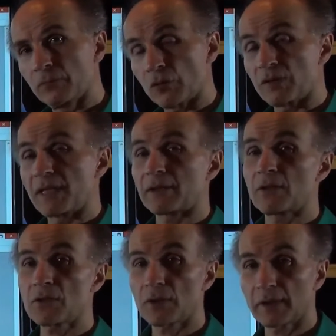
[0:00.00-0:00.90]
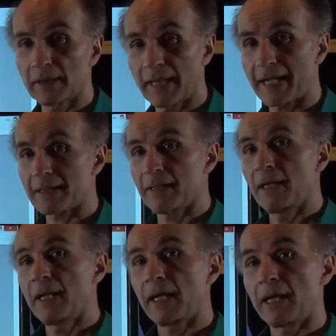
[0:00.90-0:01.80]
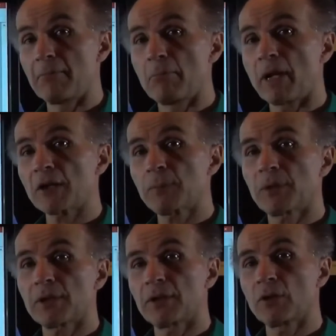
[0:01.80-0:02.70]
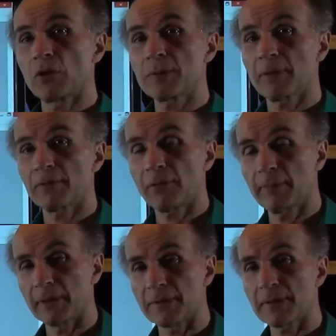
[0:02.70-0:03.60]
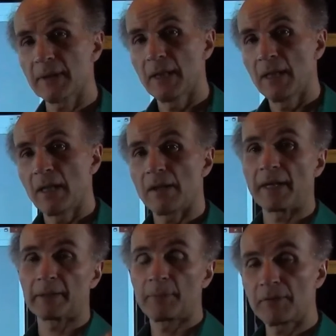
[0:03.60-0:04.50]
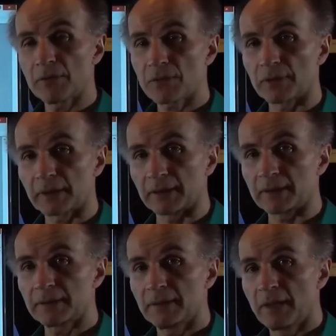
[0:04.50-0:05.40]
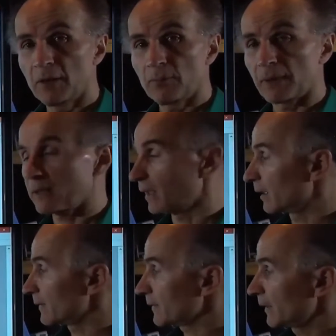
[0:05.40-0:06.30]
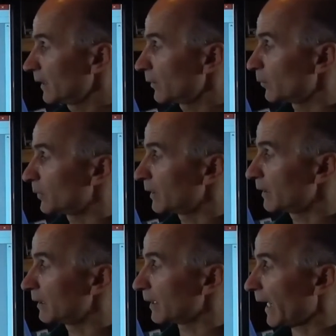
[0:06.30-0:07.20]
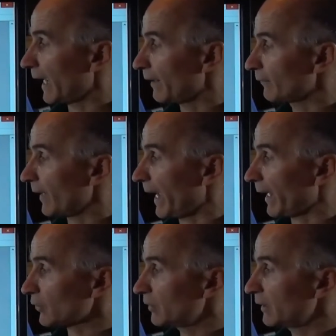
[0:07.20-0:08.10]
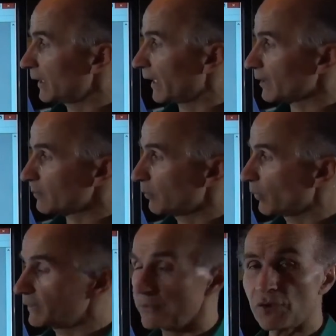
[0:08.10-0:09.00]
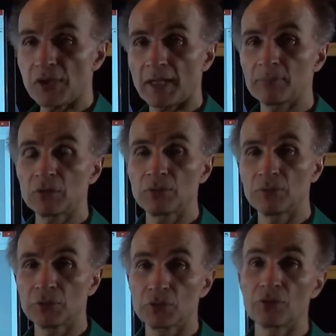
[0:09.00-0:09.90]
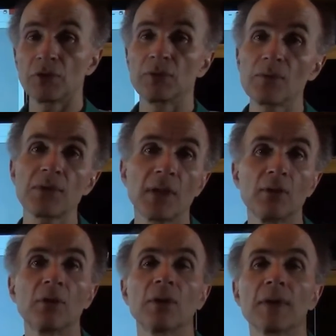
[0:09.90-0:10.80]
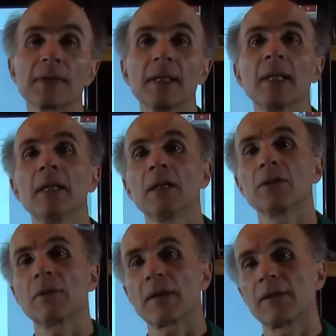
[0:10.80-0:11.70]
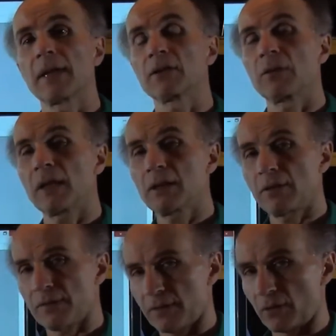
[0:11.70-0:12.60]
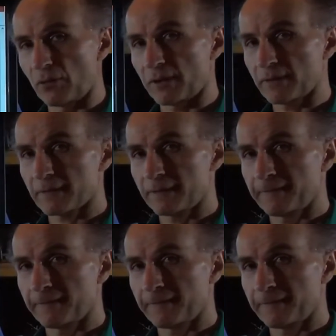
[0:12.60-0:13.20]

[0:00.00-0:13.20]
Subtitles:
you see that this circuit has a much better noise performance than the previous circuit because we have actually exploited GM2 to reduce the noise rather than to increase the noise.